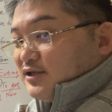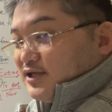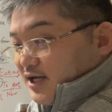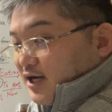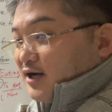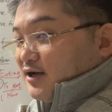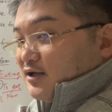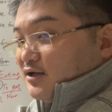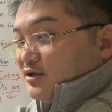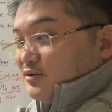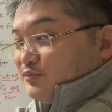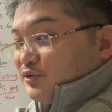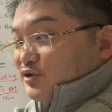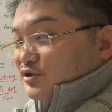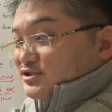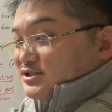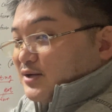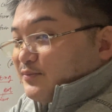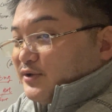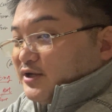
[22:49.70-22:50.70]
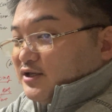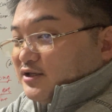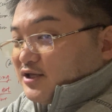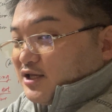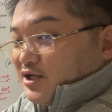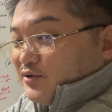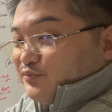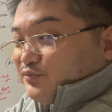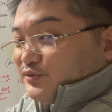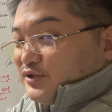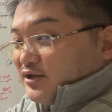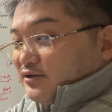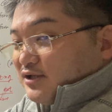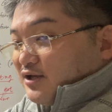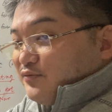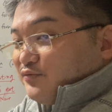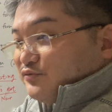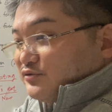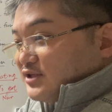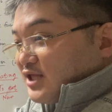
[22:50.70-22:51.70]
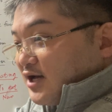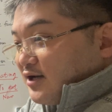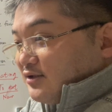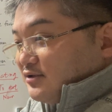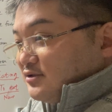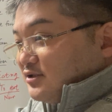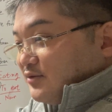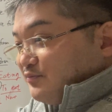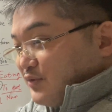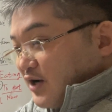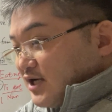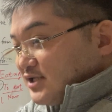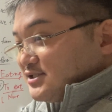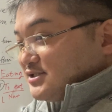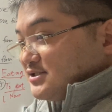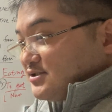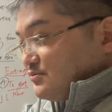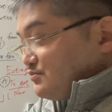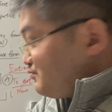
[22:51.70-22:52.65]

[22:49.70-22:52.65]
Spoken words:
Yeah, because I mean, if the past